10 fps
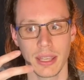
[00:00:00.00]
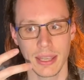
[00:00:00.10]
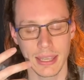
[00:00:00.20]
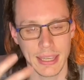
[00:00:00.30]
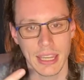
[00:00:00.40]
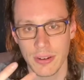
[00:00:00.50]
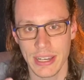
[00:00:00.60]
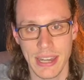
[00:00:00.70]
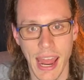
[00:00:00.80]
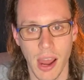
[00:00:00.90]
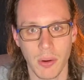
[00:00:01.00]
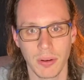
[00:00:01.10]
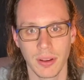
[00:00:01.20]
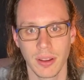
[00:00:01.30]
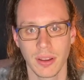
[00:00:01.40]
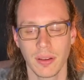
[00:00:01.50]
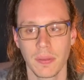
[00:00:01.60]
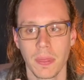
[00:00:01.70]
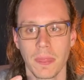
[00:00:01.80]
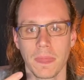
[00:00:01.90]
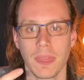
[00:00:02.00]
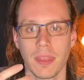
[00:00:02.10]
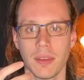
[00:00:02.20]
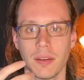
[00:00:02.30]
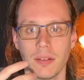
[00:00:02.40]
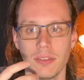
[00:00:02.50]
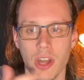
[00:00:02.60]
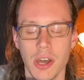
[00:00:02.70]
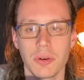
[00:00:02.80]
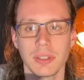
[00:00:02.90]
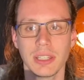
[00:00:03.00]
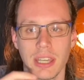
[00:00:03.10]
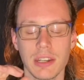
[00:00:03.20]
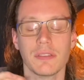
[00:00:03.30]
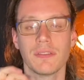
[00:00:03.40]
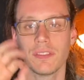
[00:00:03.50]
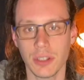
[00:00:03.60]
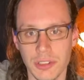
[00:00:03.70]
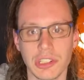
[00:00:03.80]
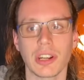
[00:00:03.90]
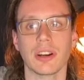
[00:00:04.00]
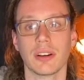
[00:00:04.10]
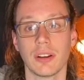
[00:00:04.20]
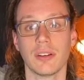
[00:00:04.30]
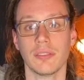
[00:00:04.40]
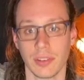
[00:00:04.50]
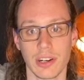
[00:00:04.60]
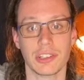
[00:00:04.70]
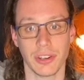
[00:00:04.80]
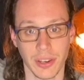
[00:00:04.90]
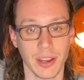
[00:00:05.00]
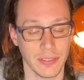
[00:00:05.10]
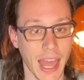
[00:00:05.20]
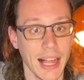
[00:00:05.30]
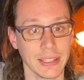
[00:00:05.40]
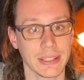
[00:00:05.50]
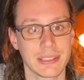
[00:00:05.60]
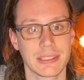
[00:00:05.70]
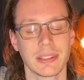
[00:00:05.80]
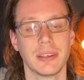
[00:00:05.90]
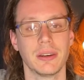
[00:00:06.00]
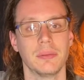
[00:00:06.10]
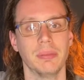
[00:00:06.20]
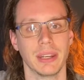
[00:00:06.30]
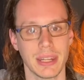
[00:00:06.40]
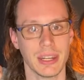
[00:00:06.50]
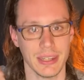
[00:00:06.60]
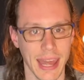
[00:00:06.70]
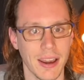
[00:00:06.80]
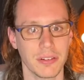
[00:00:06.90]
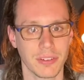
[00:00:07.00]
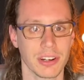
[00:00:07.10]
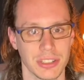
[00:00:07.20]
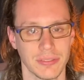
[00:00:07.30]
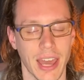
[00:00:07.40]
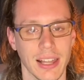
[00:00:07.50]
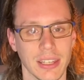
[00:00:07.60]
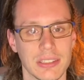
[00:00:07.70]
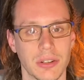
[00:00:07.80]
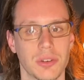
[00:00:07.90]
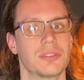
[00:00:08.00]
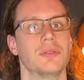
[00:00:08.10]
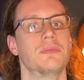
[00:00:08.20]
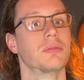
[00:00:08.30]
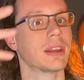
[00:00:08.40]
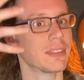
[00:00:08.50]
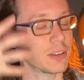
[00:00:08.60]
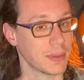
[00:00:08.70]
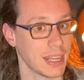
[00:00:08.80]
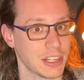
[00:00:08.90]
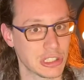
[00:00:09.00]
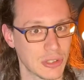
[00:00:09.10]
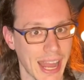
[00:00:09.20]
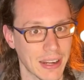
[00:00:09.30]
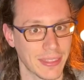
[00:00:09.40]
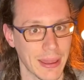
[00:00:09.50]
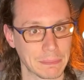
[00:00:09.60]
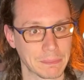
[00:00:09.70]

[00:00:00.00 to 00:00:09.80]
here and now, not only in a future version of Alex, but in a now version of Alex in order to bring them in, attract them.